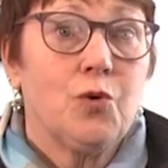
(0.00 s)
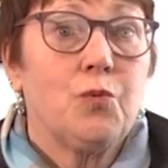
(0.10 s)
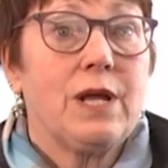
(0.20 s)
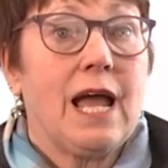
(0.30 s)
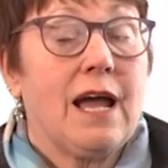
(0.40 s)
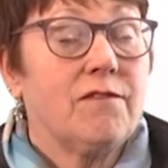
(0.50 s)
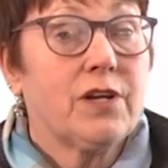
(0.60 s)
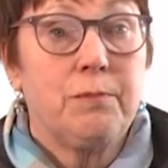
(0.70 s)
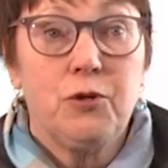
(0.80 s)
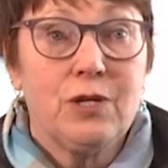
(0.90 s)
We have
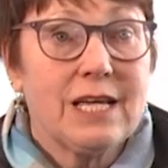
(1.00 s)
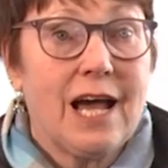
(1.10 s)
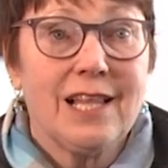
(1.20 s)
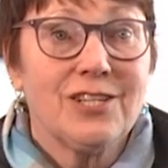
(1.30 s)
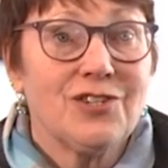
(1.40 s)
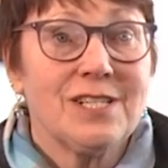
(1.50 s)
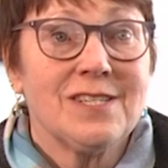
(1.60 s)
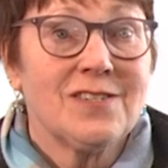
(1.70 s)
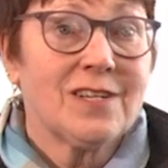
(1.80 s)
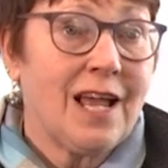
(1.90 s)
community
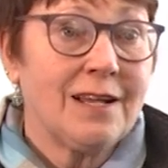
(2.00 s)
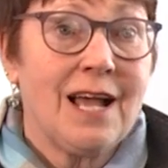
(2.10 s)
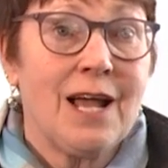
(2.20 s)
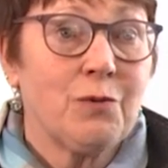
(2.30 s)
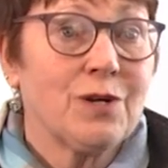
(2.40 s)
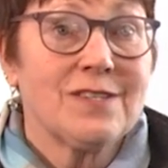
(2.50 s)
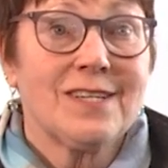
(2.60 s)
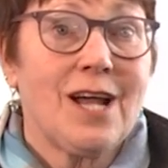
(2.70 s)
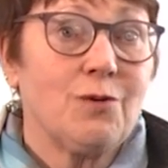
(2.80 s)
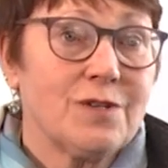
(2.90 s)
colleges. I work as
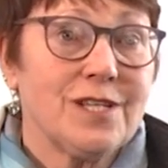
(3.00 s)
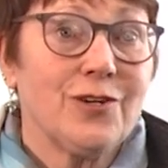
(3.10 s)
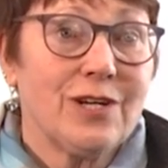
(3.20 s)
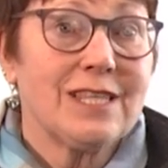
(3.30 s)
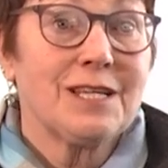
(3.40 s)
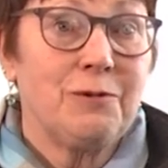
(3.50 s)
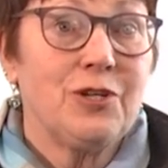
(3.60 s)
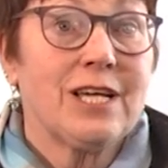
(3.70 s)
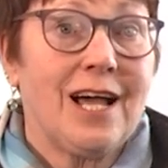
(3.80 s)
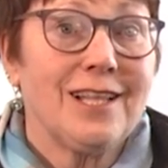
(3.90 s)
a counselor at the
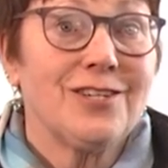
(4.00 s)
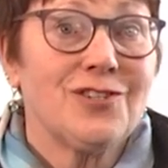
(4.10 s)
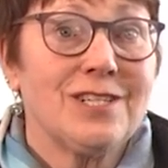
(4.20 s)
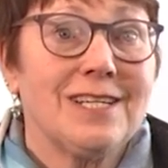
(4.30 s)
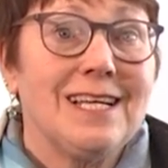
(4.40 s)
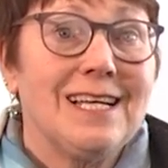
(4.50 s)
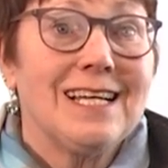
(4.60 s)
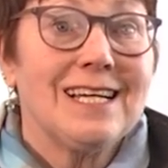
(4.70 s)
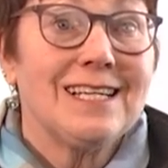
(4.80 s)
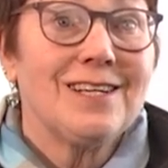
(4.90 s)
community college
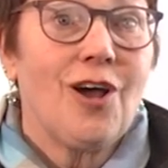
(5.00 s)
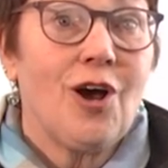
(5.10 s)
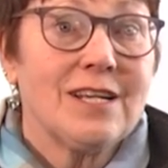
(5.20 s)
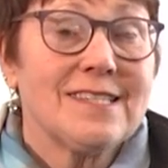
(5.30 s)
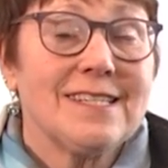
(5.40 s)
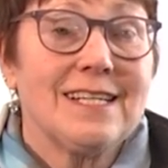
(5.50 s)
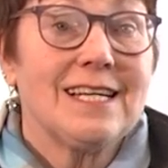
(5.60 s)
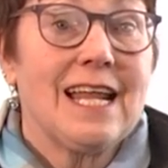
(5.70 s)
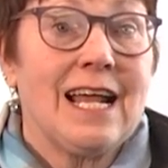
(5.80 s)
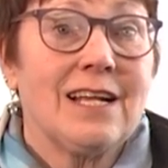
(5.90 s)
in
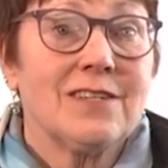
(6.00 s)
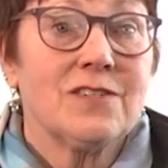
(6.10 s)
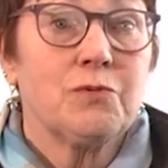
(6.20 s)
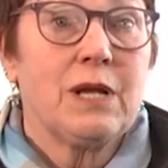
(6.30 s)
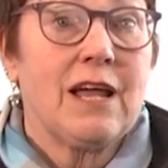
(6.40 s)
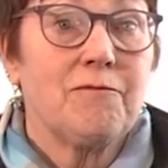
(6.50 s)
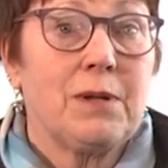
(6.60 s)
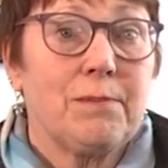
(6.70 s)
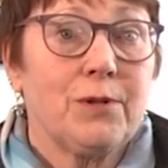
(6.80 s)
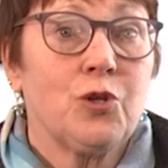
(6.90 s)
Austin, and we have
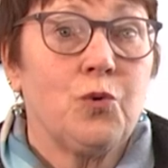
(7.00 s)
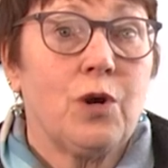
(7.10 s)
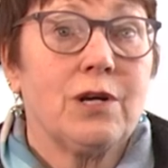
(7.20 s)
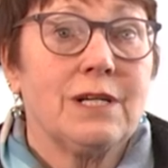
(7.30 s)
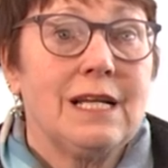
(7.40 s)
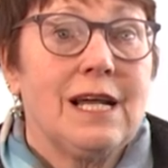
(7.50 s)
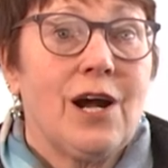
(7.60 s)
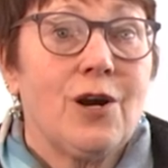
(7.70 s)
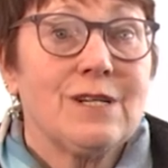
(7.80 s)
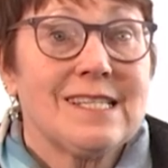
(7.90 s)
people who are
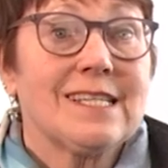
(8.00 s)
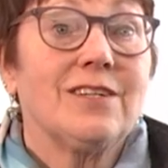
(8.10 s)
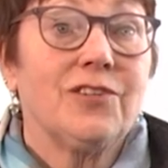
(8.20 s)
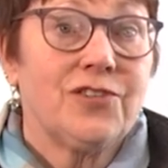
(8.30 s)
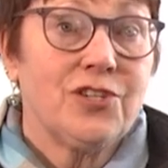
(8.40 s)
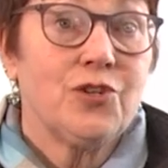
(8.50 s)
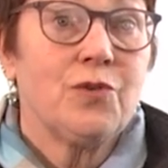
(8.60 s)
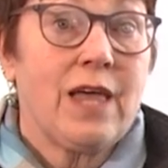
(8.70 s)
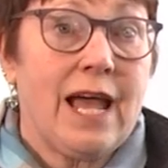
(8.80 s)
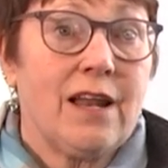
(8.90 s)
skilled to
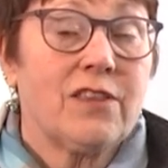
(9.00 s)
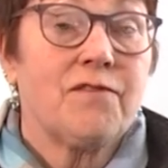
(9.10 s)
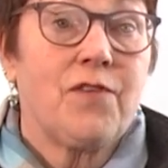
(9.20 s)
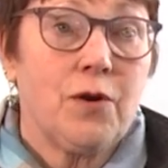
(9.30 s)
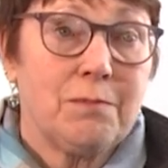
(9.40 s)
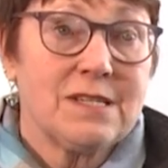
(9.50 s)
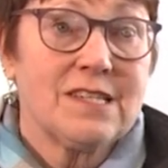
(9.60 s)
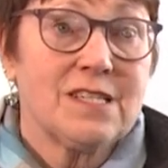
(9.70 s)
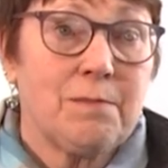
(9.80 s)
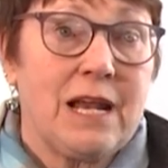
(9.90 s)
do that. The farm
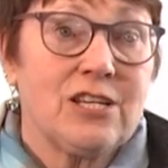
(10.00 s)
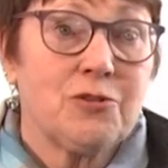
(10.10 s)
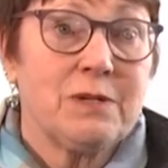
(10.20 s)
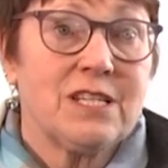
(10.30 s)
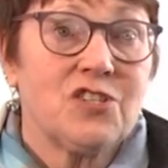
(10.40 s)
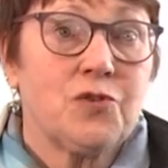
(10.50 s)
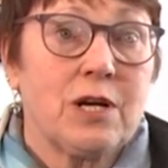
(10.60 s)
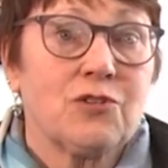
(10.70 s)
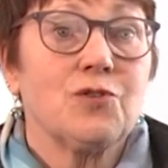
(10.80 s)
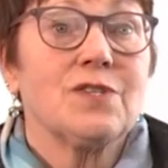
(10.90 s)
business management
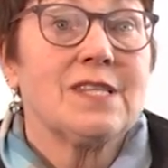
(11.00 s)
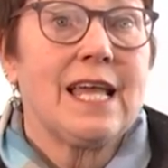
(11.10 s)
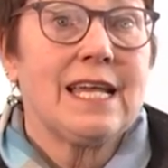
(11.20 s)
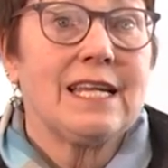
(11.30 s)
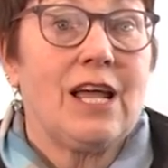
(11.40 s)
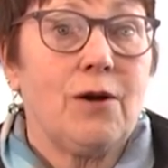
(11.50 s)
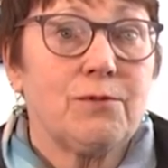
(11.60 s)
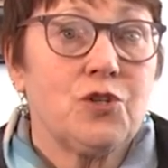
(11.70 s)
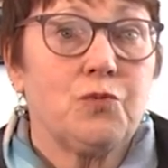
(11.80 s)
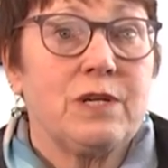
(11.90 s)
instructors, they can
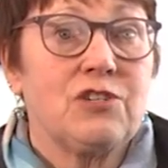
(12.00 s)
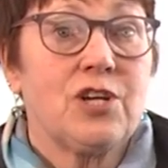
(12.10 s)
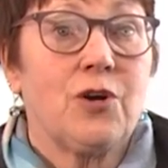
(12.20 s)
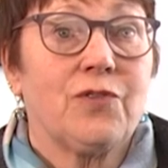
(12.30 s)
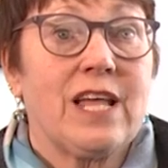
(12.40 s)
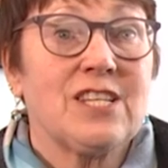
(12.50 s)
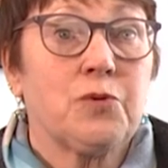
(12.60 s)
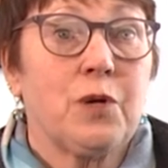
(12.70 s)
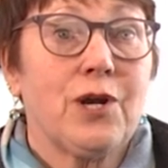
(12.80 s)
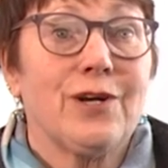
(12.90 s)
help to reach out.
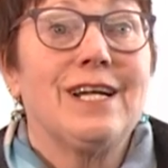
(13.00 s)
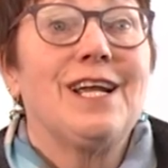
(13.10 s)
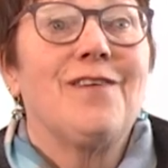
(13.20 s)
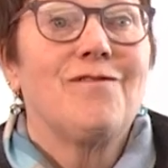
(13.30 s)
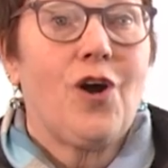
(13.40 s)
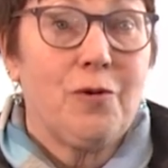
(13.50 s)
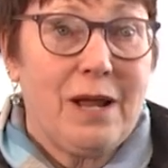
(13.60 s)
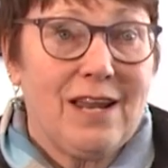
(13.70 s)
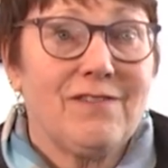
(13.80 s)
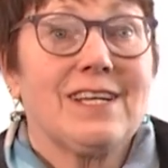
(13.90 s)
That's where farm
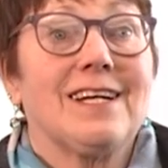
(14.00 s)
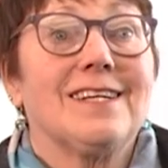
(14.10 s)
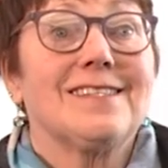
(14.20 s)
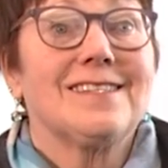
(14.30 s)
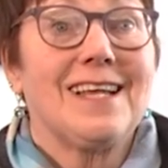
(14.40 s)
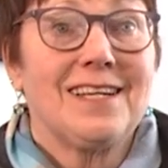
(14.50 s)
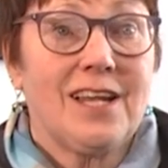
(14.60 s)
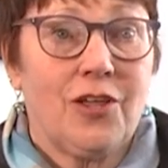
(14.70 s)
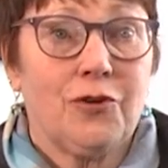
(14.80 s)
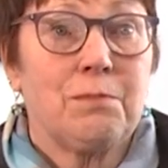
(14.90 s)
advocates and
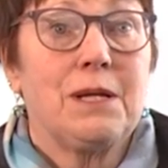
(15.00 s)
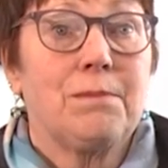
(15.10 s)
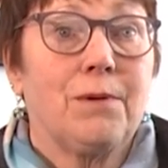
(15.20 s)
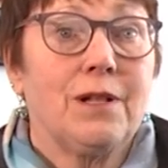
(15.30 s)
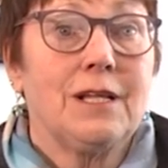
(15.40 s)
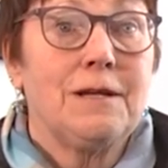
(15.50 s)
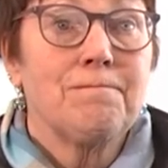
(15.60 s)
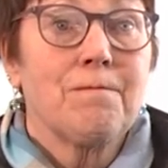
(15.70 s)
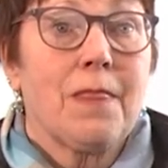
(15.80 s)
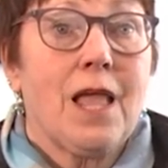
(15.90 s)
other people
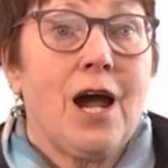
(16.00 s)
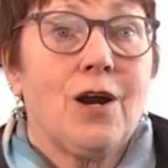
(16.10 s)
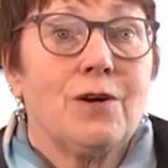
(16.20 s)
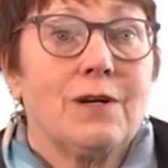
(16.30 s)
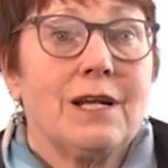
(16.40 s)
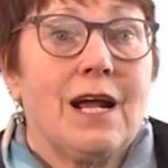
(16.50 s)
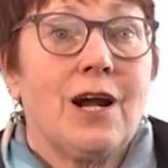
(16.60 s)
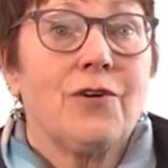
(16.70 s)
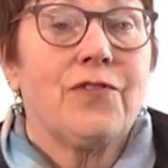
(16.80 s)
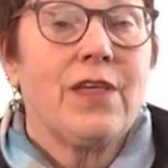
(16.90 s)

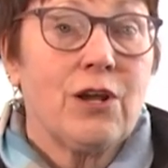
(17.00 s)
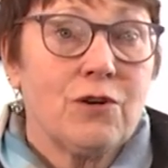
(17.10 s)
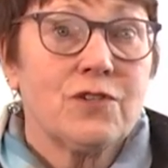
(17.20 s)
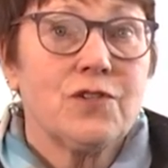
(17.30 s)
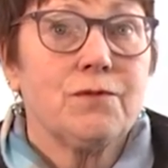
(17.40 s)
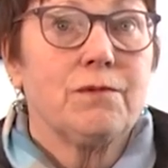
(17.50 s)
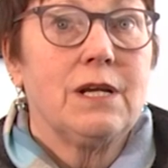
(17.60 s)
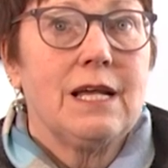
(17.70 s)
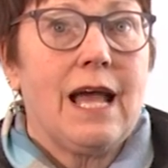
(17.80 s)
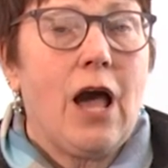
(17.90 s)
are there to
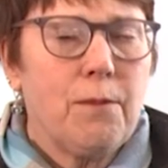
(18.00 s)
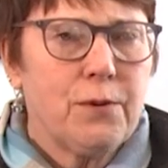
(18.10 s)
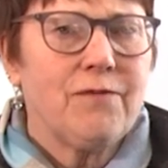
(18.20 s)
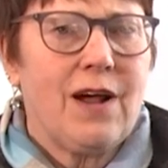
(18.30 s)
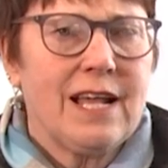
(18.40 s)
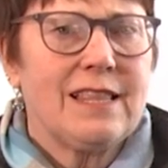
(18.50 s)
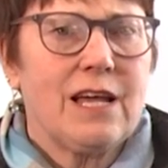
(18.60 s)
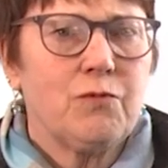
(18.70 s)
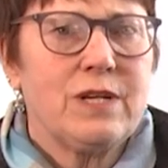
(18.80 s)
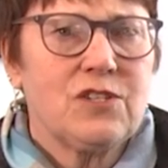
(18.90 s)
help provide
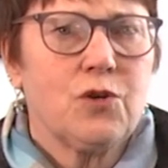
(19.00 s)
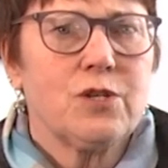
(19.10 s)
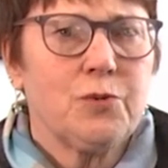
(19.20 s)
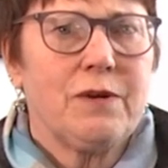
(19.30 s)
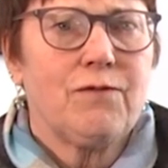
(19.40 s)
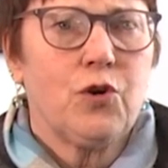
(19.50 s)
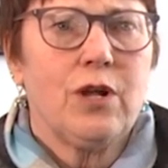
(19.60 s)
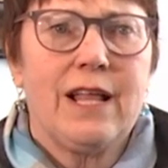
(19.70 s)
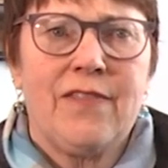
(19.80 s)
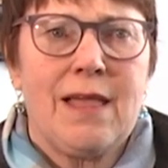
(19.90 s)
that resource and
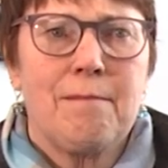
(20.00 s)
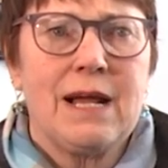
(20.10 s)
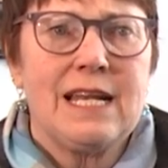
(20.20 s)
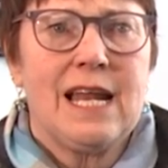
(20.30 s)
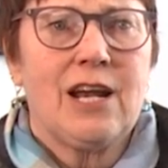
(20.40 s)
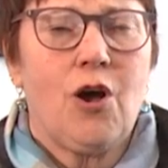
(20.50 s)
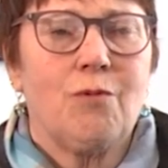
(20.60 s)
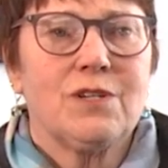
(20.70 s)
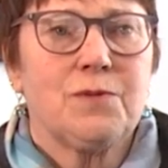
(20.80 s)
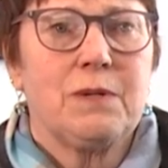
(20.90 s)
referral, and they might not
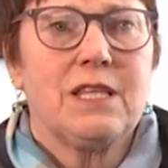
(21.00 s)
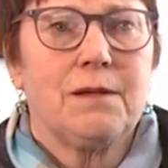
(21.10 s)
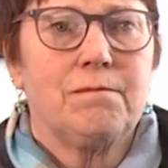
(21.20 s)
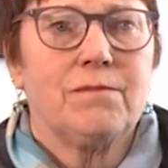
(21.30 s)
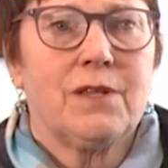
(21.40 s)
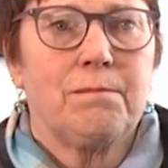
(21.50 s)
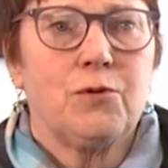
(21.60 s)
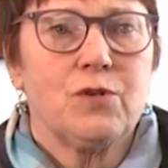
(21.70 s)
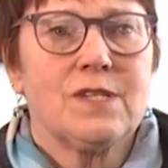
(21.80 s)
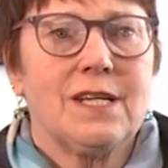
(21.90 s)
always be the
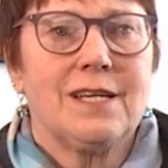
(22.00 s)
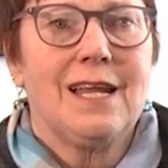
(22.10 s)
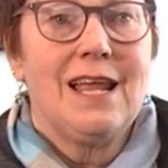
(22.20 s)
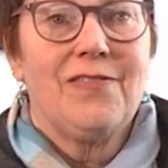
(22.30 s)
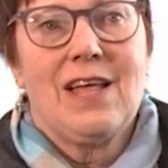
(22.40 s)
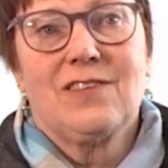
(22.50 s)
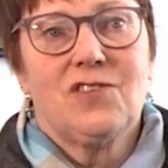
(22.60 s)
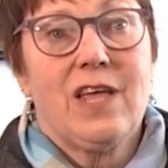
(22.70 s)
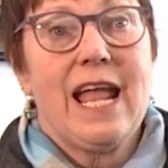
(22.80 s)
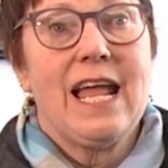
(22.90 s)
person
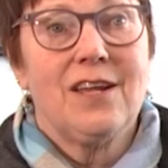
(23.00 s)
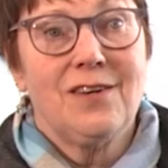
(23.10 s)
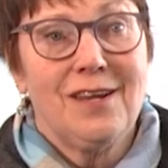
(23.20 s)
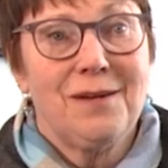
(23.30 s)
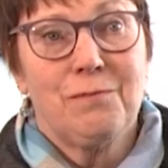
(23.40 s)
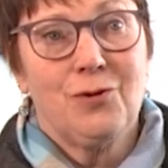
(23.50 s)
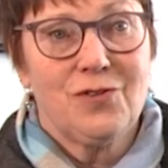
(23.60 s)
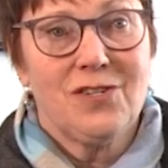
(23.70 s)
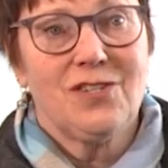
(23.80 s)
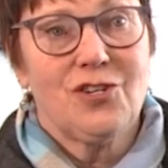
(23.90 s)
that's the end
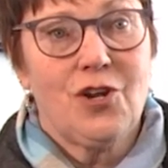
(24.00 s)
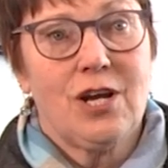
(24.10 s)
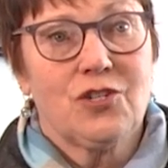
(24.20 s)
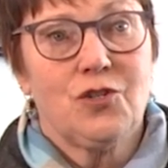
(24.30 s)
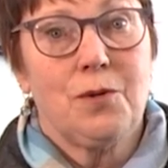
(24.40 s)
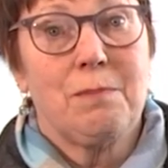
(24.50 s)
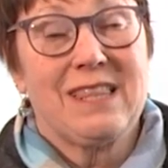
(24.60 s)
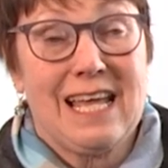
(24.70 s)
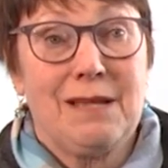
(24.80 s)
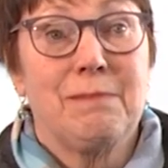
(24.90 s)
person to talk to,
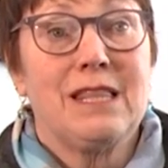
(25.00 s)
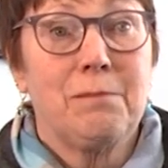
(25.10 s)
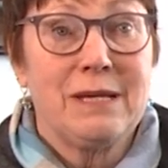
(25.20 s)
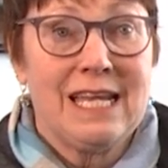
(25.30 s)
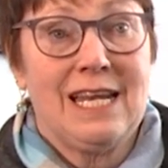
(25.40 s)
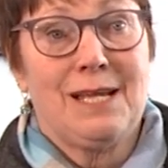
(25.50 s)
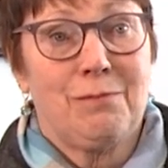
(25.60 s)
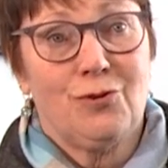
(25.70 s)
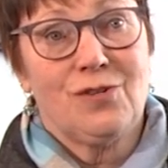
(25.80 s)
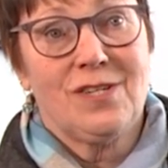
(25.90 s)
but they can be the beginning
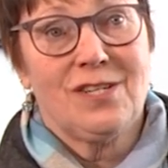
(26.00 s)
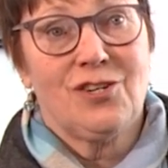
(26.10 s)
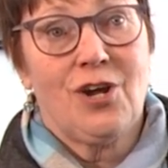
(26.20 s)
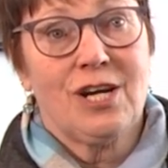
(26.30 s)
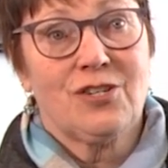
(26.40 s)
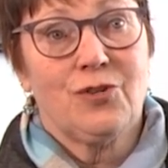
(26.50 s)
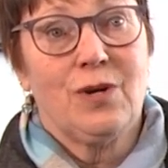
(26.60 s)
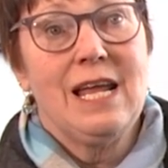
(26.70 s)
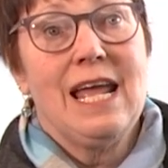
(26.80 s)
person to talk to.